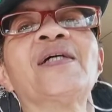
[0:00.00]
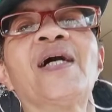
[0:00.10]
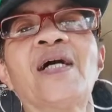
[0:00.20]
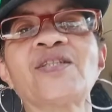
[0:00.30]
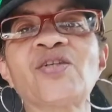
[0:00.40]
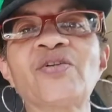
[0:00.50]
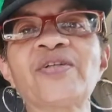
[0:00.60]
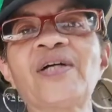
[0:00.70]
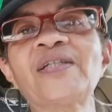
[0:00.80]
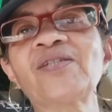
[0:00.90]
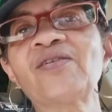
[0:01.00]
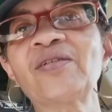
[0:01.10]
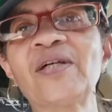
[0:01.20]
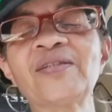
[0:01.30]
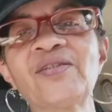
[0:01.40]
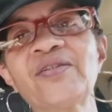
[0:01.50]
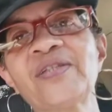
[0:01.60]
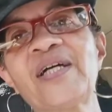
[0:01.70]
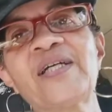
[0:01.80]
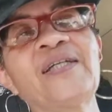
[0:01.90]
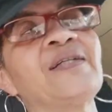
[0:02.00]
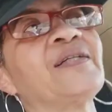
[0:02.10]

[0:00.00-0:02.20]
I told the guy,